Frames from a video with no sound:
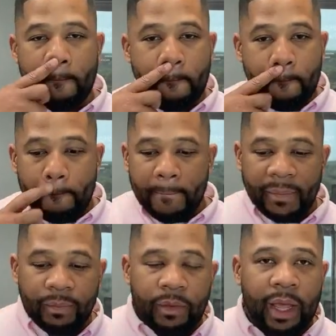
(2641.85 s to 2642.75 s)
Okay.
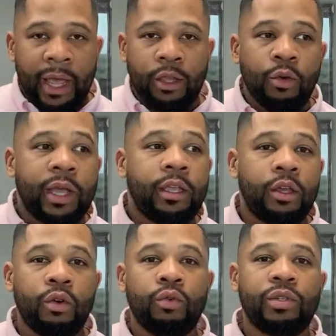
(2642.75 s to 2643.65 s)
And you can
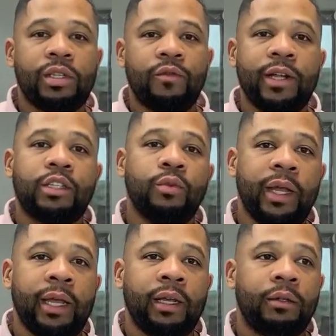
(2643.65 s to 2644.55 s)
use the rental
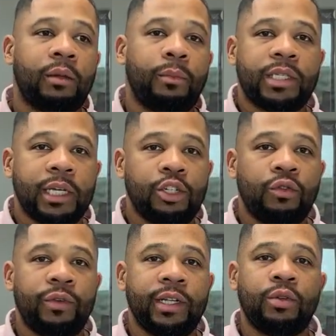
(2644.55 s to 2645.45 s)
income, the potential
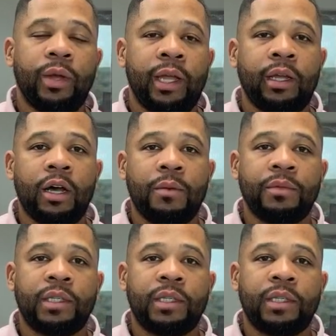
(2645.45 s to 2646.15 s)
rental income,